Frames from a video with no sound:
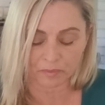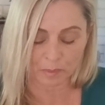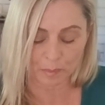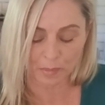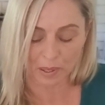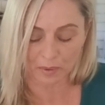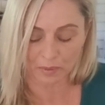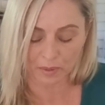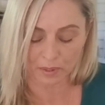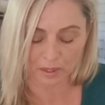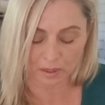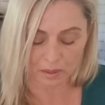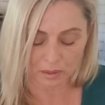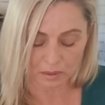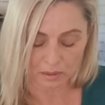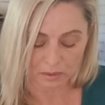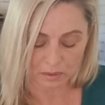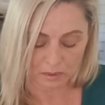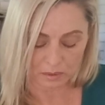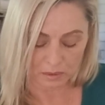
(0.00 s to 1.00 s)
female thing.
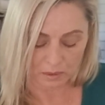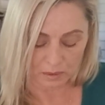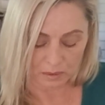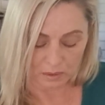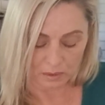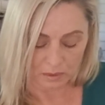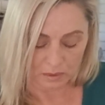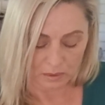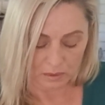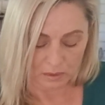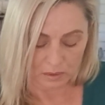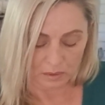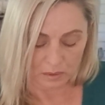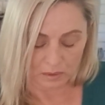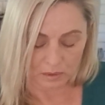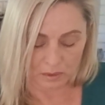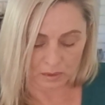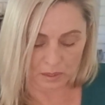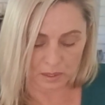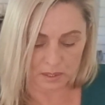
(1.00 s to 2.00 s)

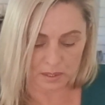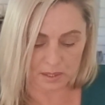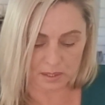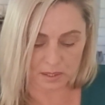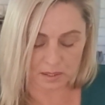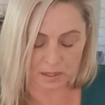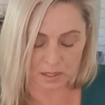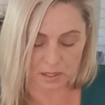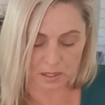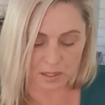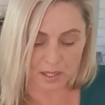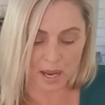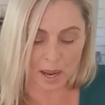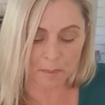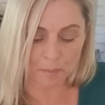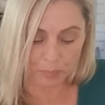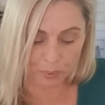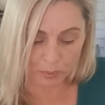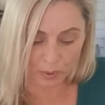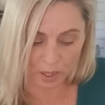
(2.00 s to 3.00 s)
This
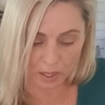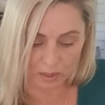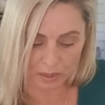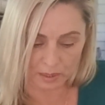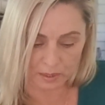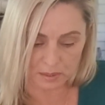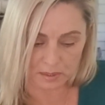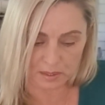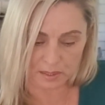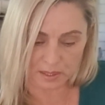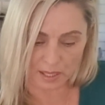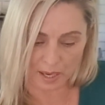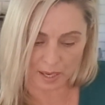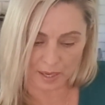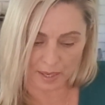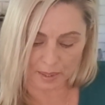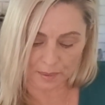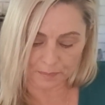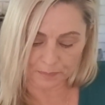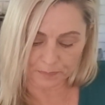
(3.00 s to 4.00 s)
Emperor, let's say,